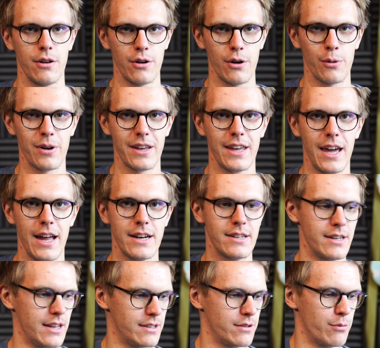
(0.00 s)
The gauge
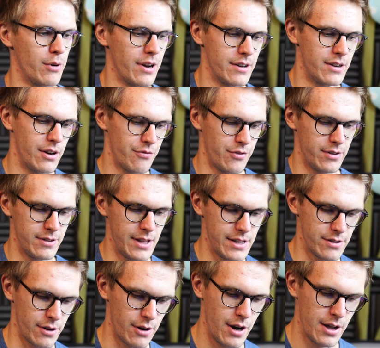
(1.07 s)
is really different.
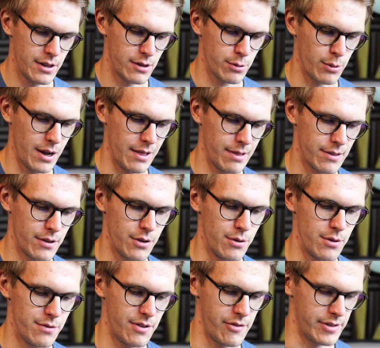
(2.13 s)
These are 12
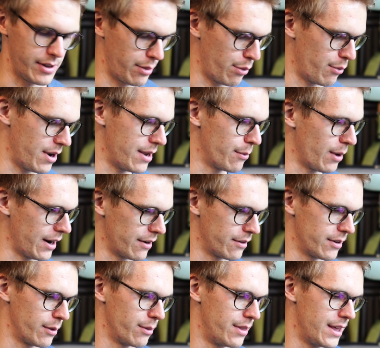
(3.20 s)
to 53,
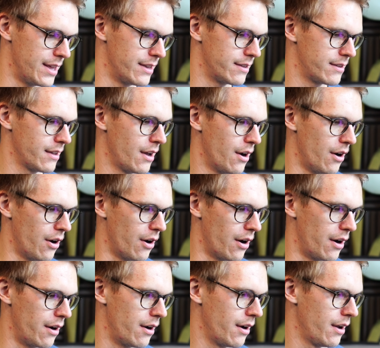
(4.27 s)
while these
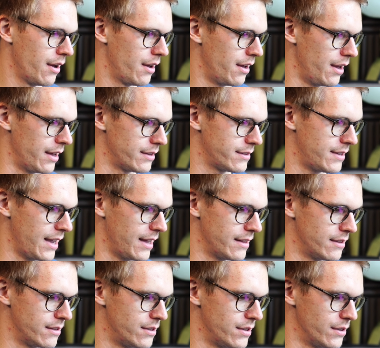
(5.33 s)
are
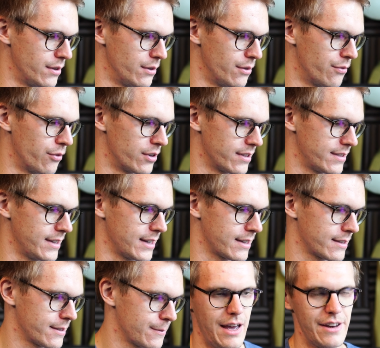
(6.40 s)
10 to 46.